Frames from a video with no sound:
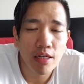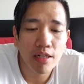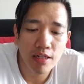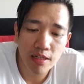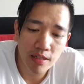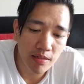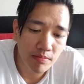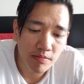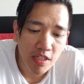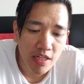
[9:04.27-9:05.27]

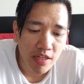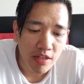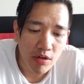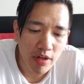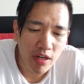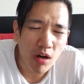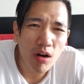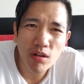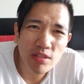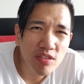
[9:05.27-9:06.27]
um, you know, and
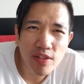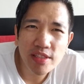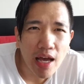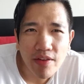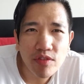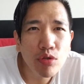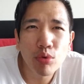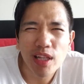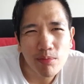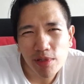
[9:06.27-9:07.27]
all these things that have to do
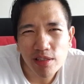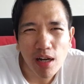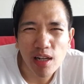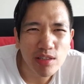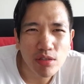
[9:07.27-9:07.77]
with like massage,